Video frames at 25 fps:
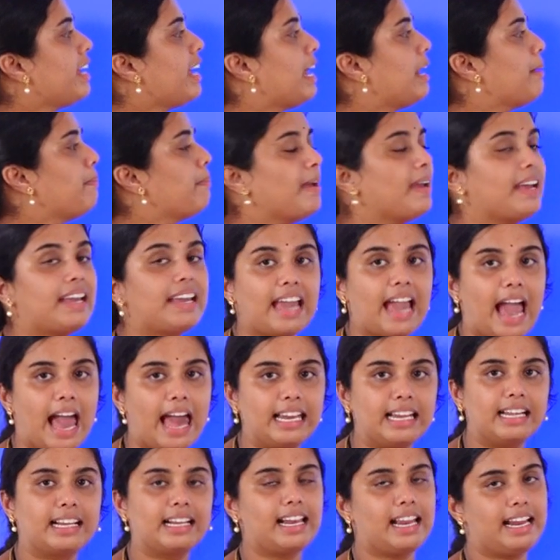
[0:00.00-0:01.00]
can be
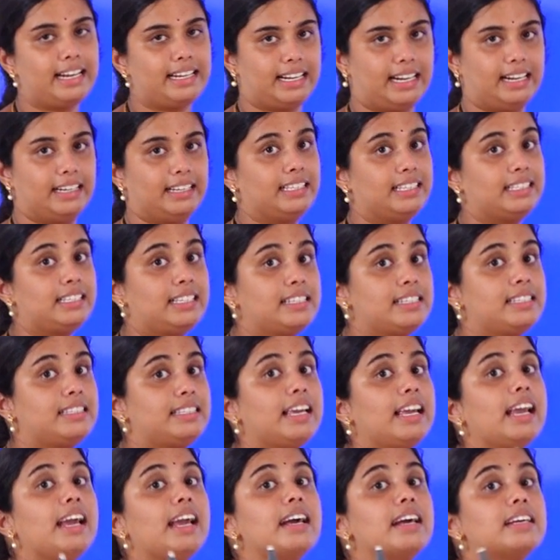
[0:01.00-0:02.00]
calculated. This is
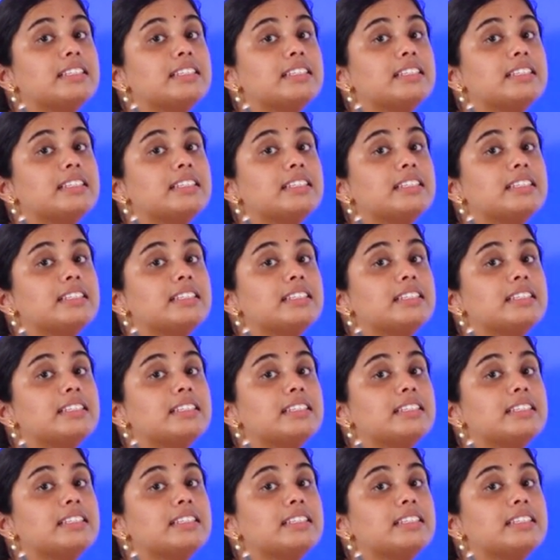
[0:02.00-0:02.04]
the